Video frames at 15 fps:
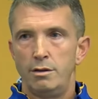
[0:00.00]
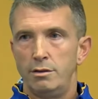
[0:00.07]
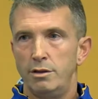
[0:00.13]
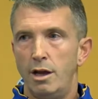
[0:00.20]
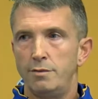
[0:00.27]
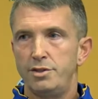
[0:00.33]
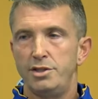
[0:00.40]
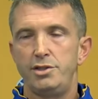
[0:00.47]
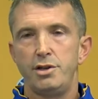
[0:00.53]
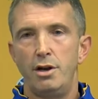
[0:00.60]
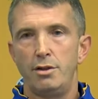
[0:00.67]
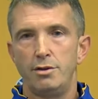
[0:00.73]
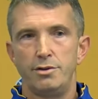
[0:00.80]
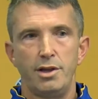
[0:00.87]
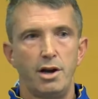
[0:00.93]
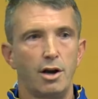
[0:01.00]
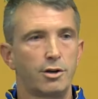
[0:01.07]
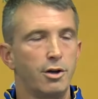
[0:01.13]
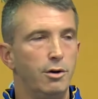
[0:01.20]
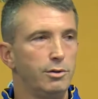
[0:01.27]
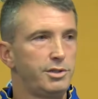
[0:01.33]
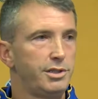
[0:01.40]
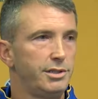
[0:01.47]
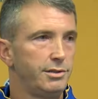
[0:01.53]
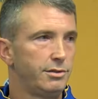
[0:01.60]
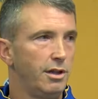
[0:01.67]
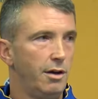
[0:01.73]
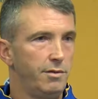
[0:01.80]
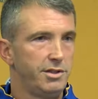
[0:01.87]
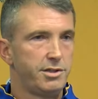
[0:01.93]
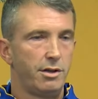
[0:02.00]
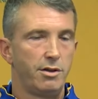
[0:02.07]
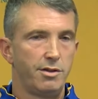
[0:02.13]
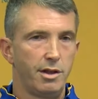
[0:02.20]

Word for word: loves each other, that our coaches love each other,